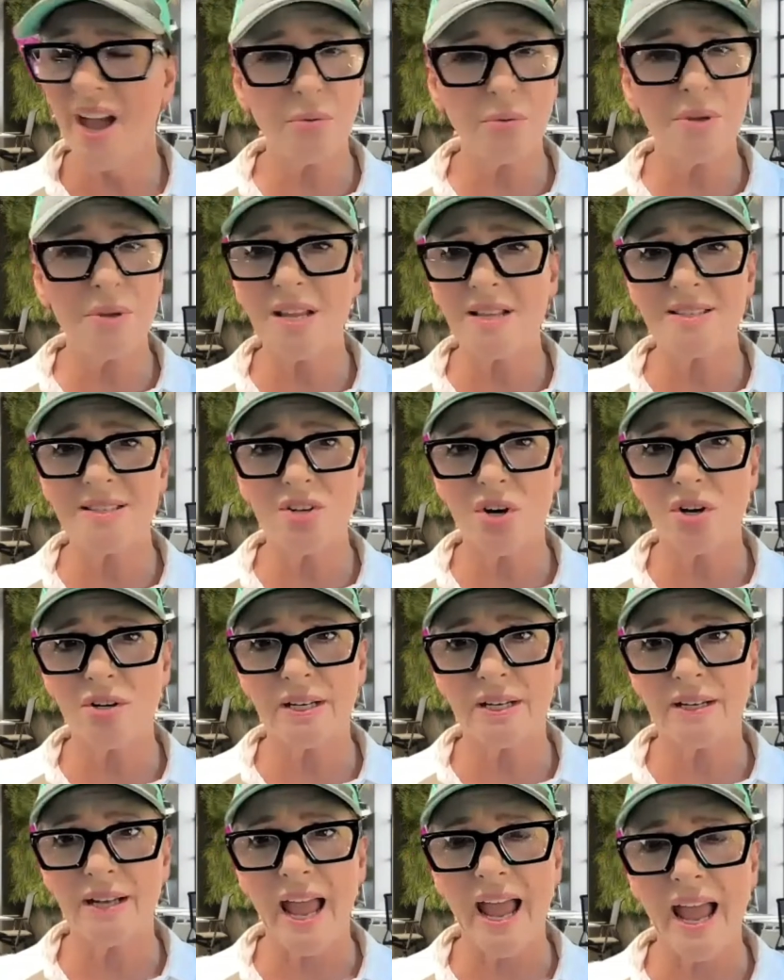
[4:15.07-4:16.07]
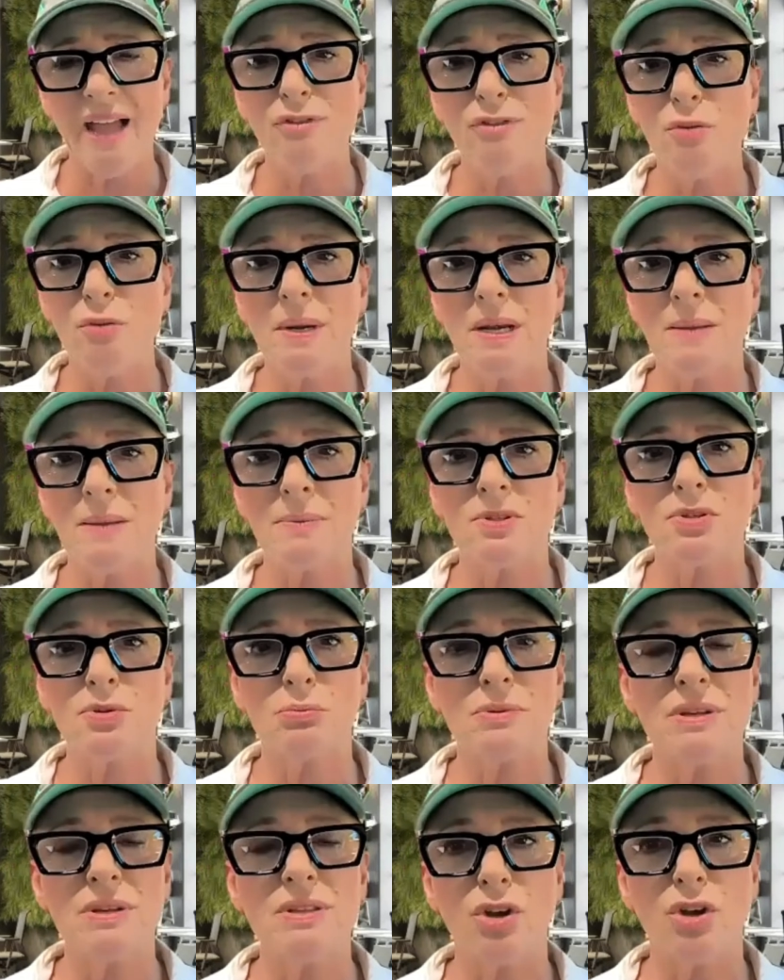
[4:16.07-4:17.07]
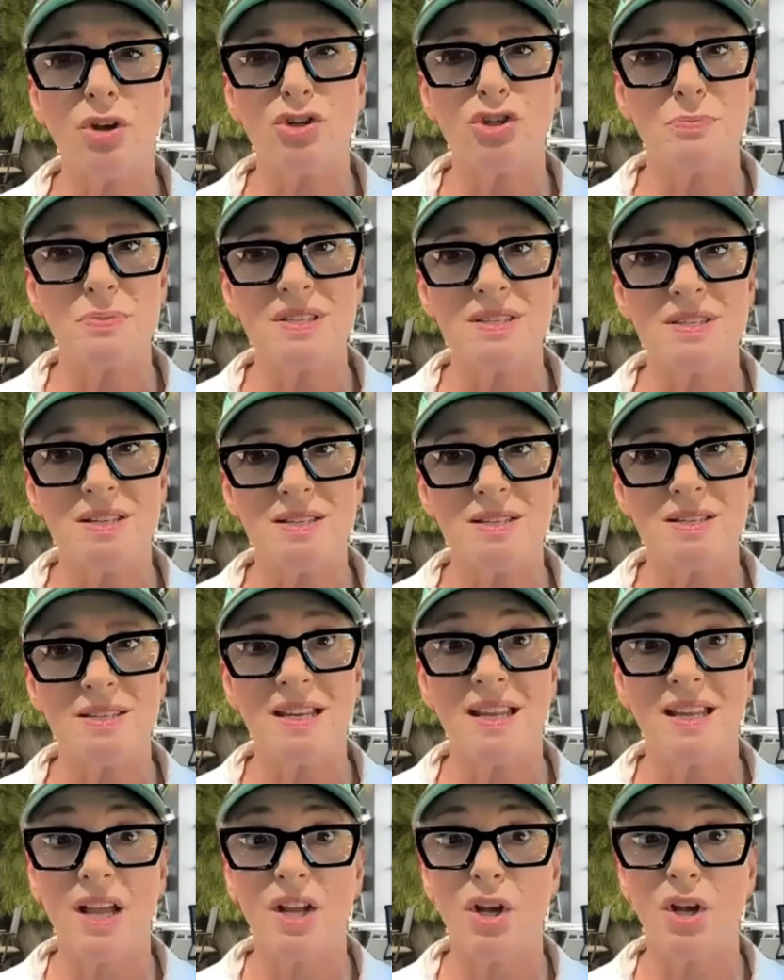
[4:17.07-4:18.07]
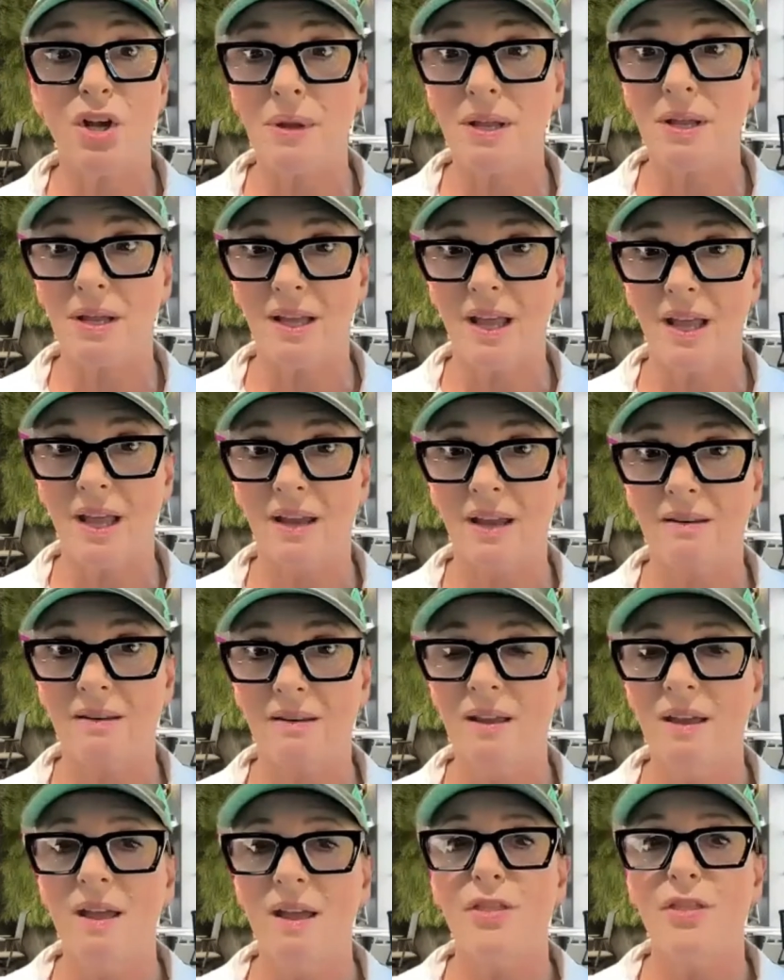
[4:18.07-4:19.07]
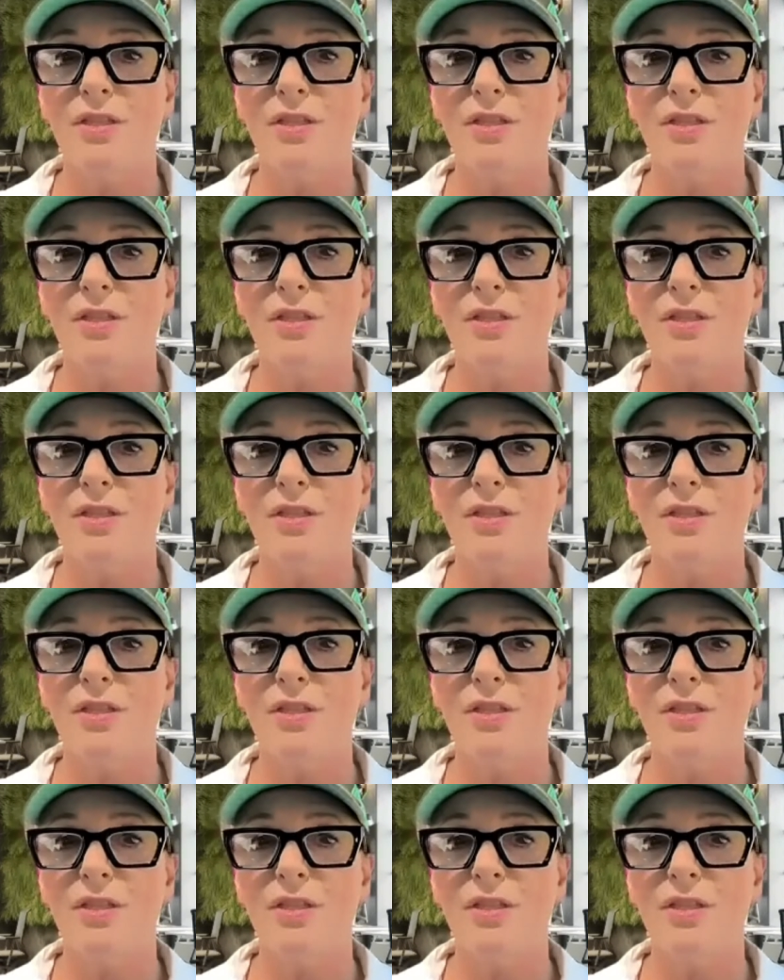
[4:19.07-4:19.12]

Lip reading: How do we get started? Have you been able to relaunch your business and get going again?